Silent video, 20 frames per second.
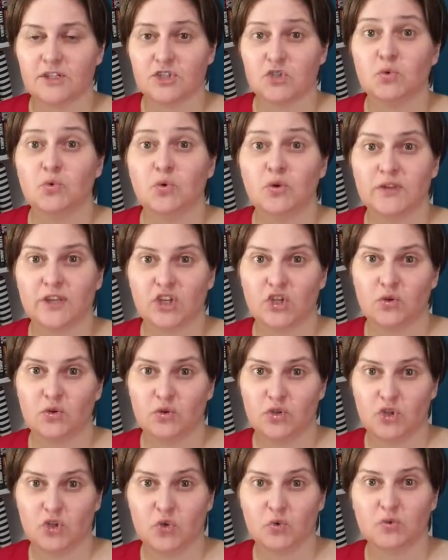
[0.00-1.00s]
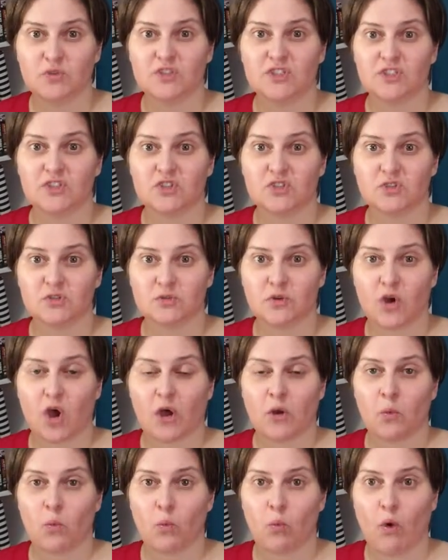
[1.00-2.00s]
tool that you used has
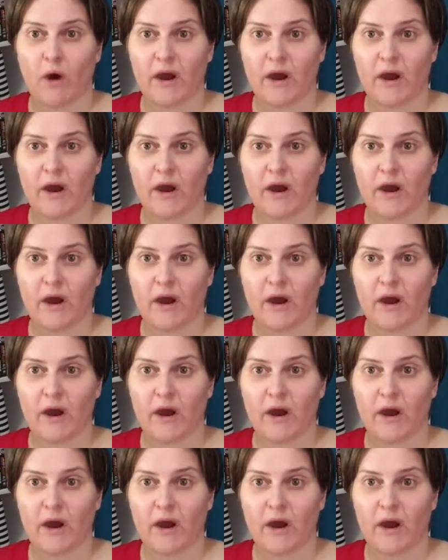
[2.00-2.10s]
gotten